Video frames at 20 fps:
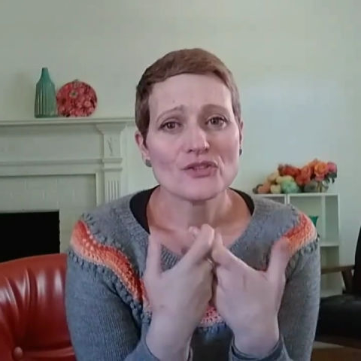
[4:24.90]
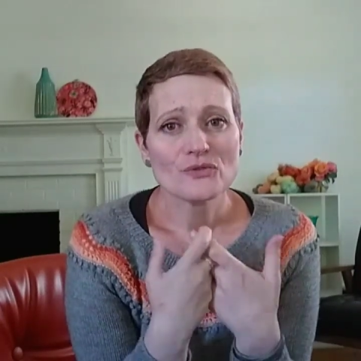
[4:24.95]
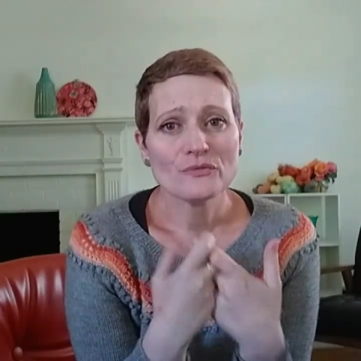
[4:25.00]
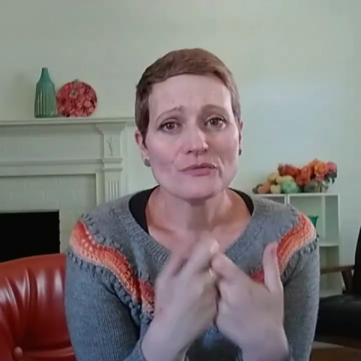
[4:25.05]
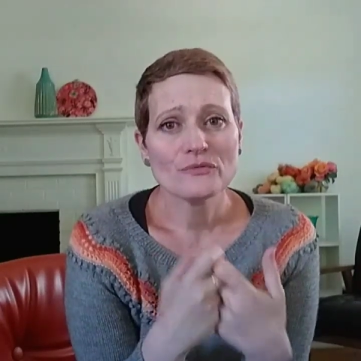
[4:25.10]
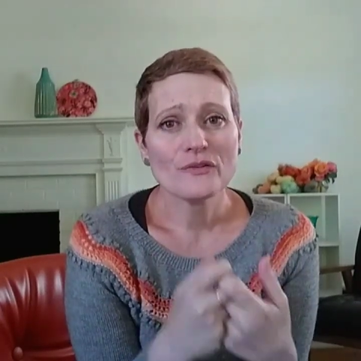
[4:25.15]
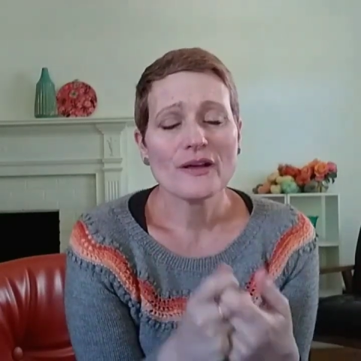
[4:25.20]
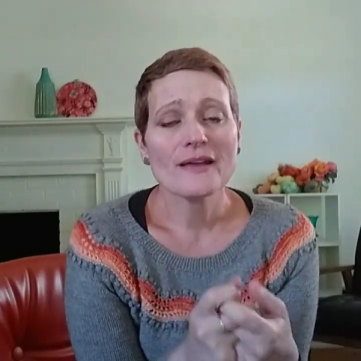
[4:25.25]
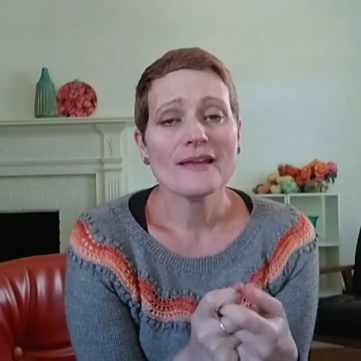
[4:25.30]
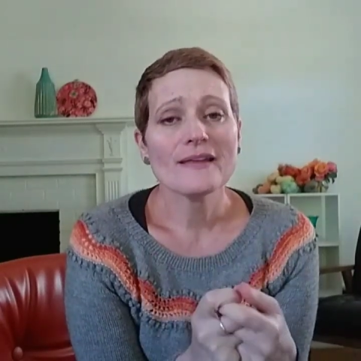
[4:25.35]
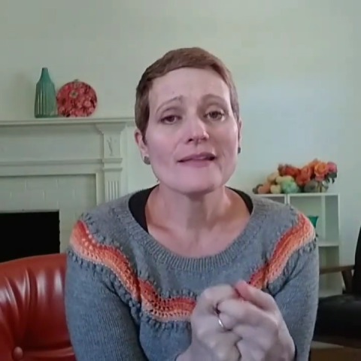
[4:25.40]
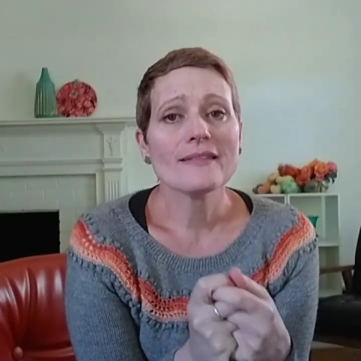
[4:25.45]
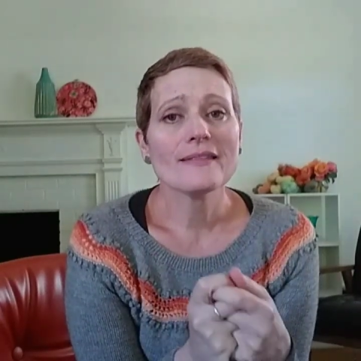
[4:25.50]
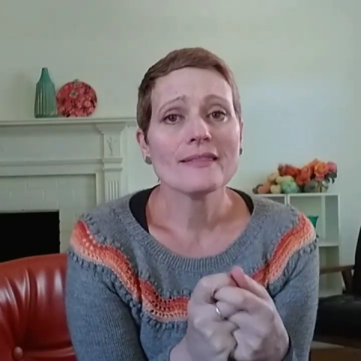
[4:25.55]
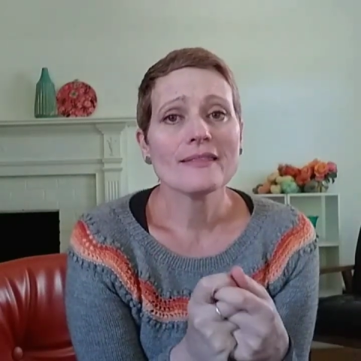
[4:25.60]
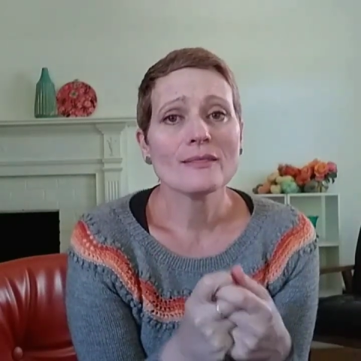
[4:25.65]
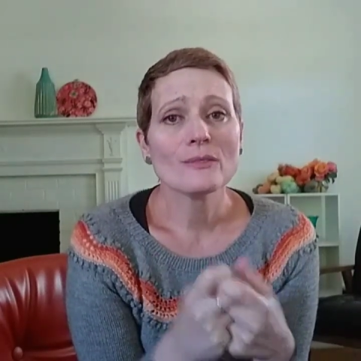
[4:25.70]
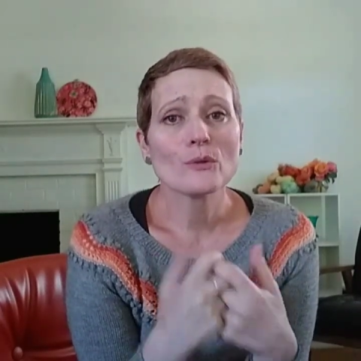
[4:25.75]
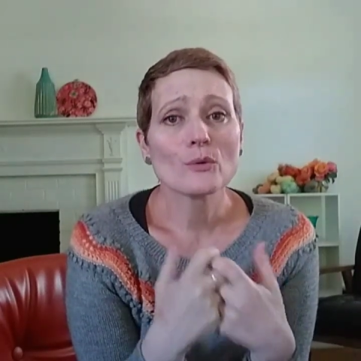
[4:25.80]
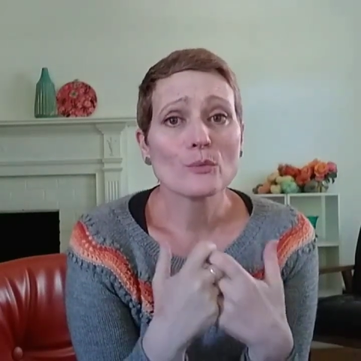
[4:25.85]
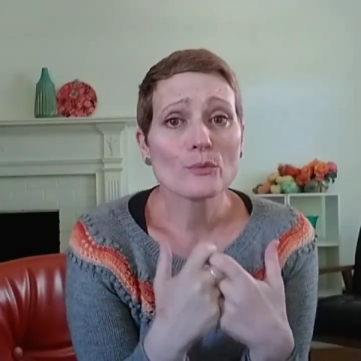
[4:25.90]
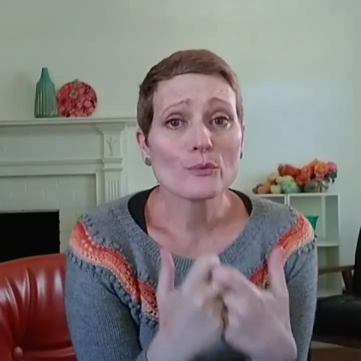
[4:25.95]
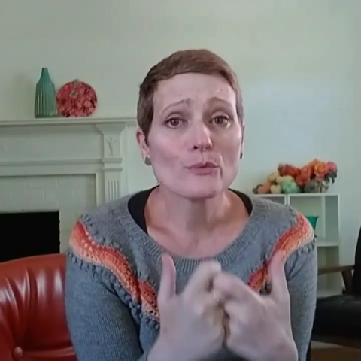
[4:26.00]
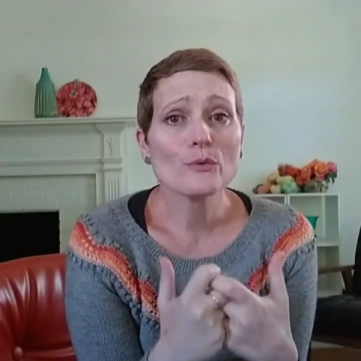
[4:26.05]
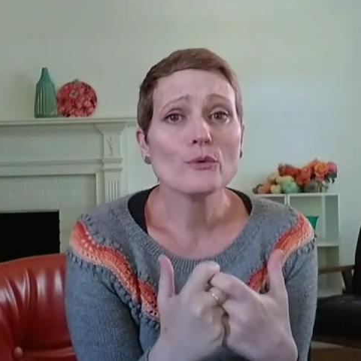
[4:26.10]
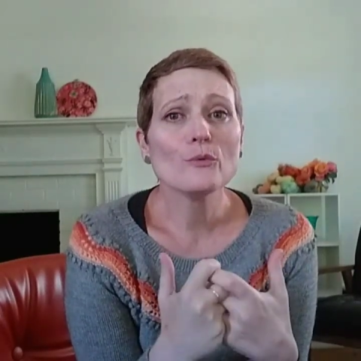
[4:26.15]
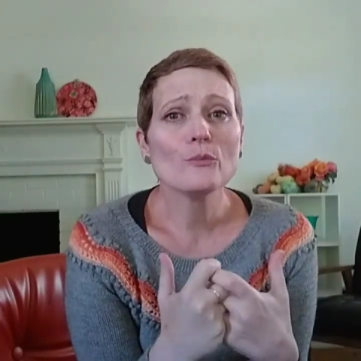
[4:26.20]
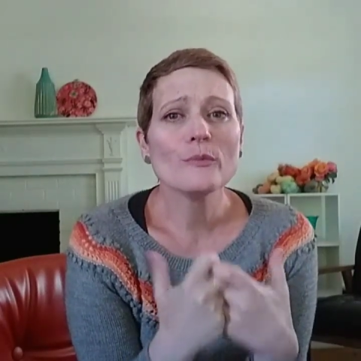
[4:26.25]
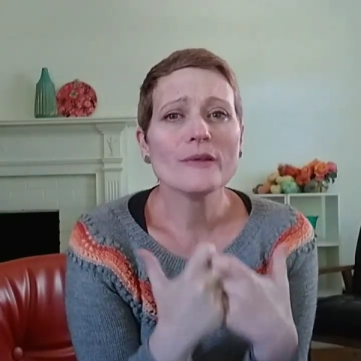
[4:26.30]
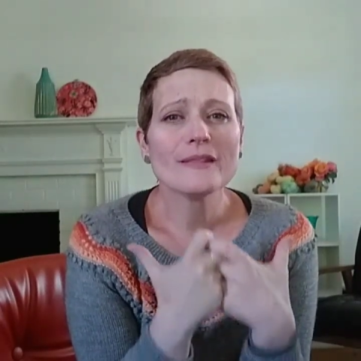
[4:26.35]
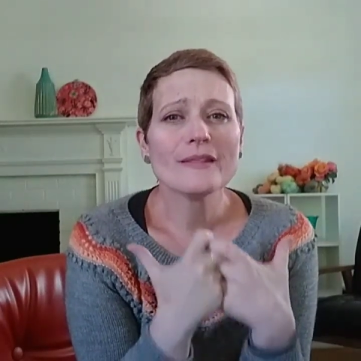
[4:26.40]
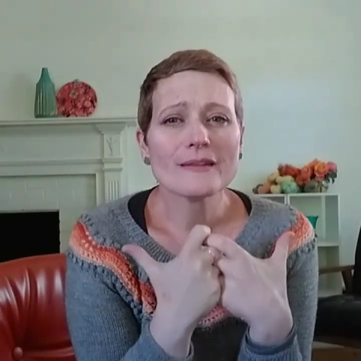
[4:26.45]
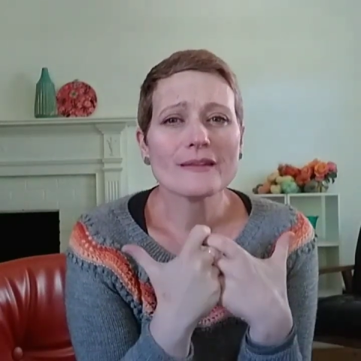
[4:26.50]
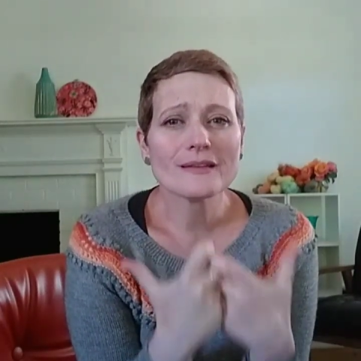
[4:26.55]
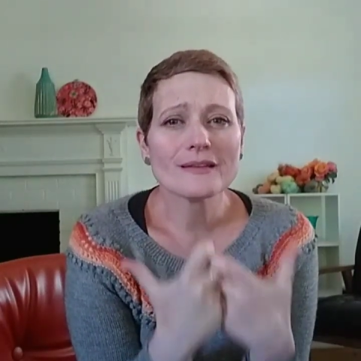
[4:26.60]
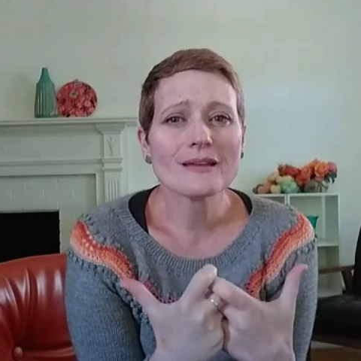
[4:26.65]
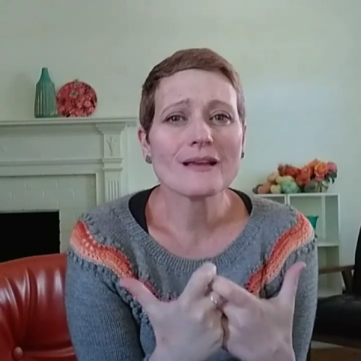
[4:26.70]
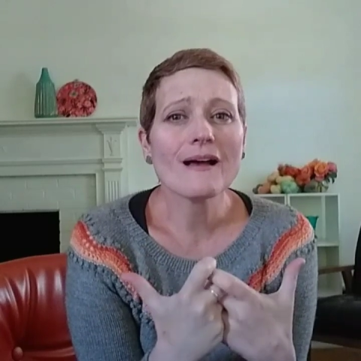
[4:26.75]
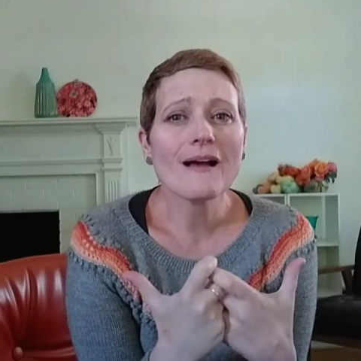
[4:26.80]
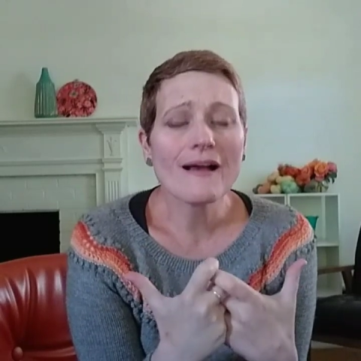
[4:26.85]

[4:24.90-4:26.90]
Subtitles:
to find the room and the